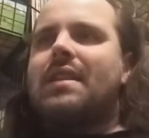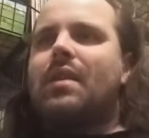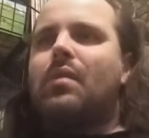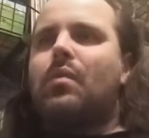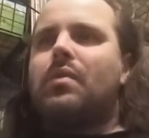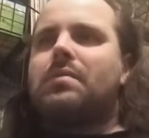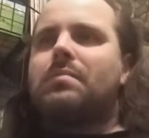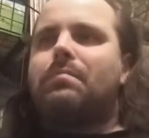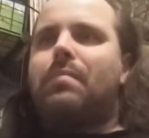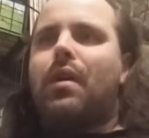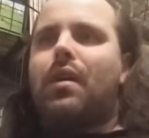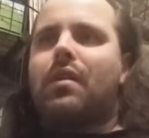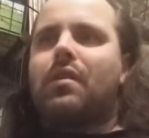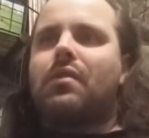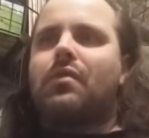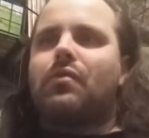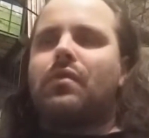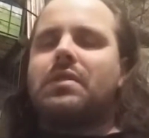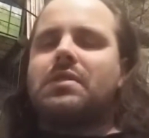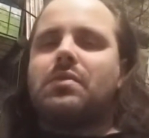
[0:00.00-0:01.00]
and part of
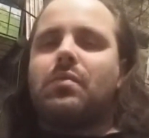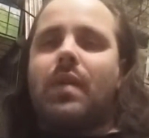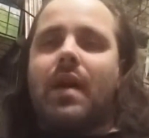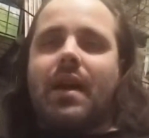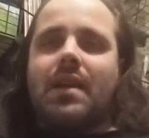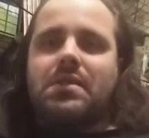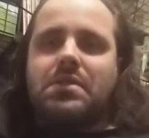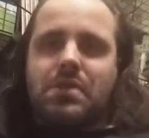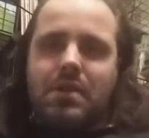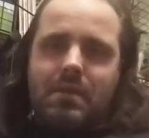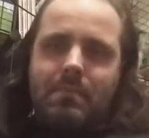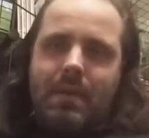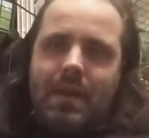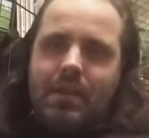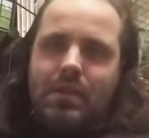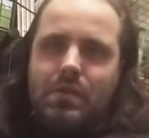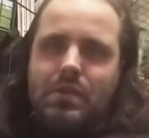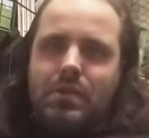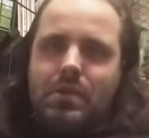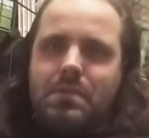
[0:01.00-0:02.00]
the reason why I started my
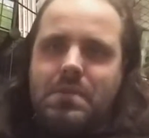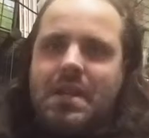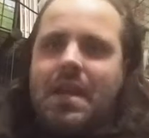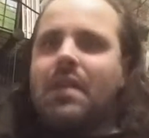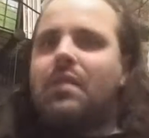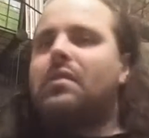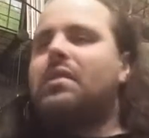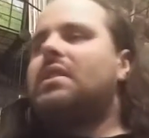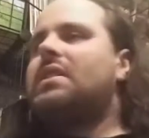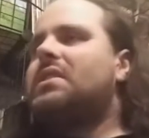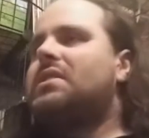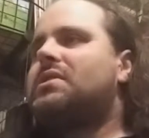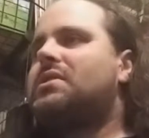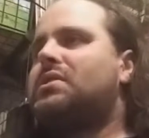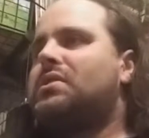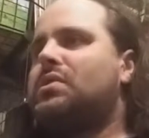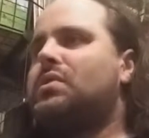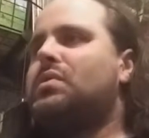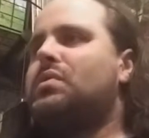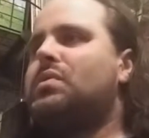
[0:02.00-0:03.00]
YouTube channel
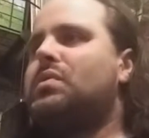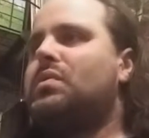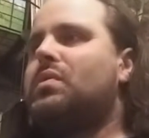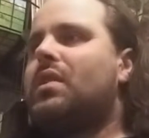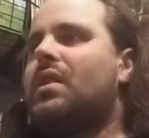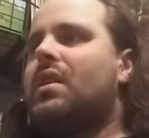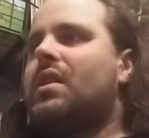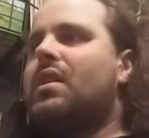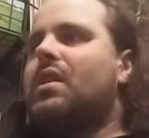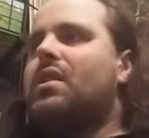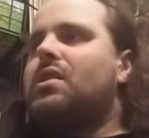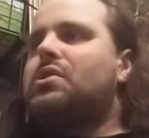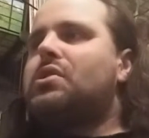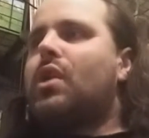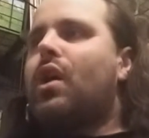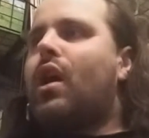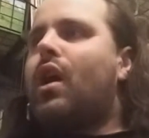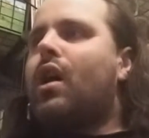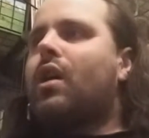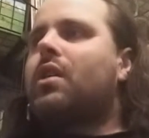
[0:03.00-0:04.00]
is to
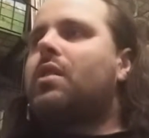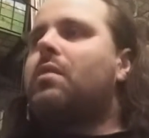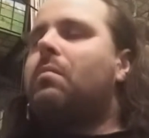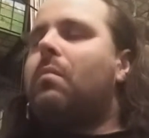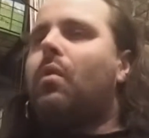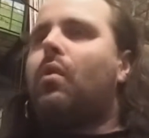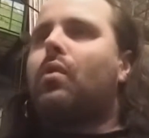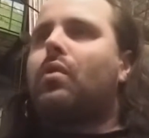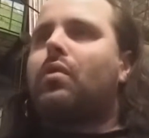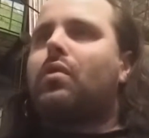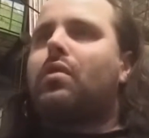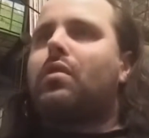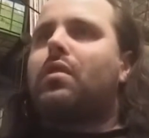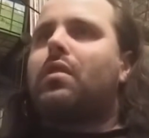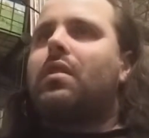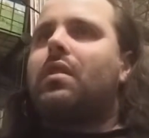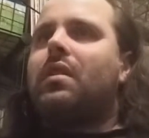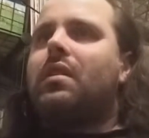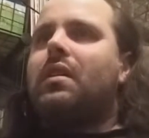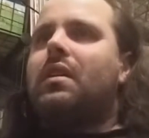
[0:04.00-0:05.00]
talk more